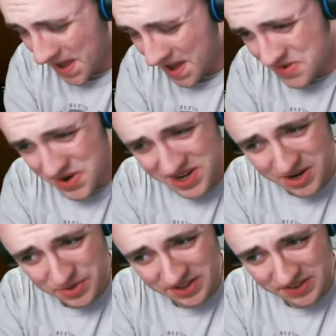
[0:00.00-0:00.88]
have no
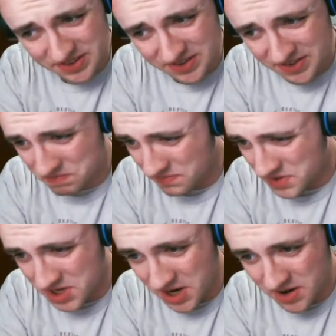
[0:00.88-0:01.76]
idea what these
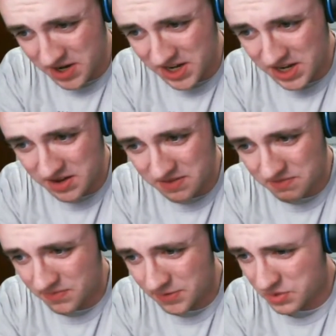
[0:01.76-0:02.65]
cherry
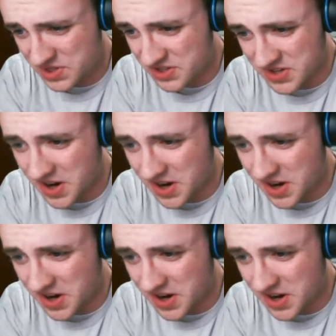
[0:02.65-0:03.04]
switches